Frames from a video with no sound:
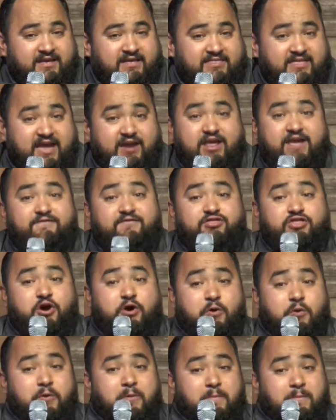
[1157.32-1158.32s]
That even
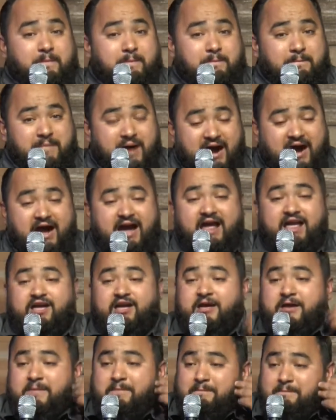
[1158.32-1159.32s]
though
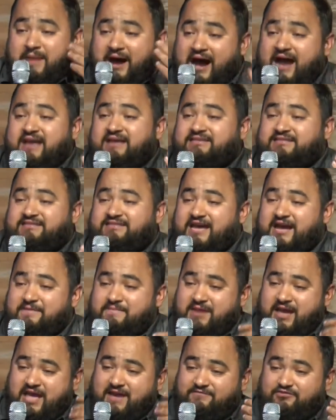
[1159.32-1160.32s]
my mindset
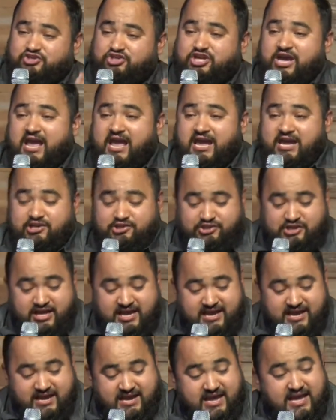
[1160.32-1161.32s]
may have changed,
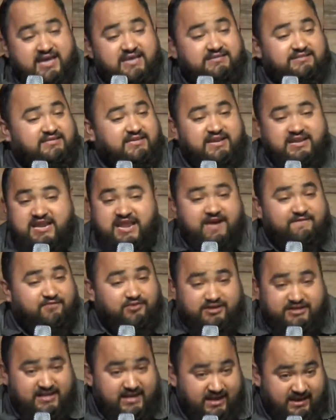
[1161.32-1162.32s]
his
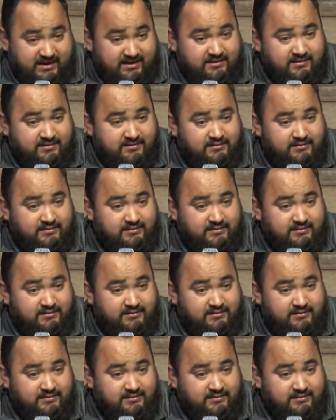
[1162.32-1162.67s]
never did.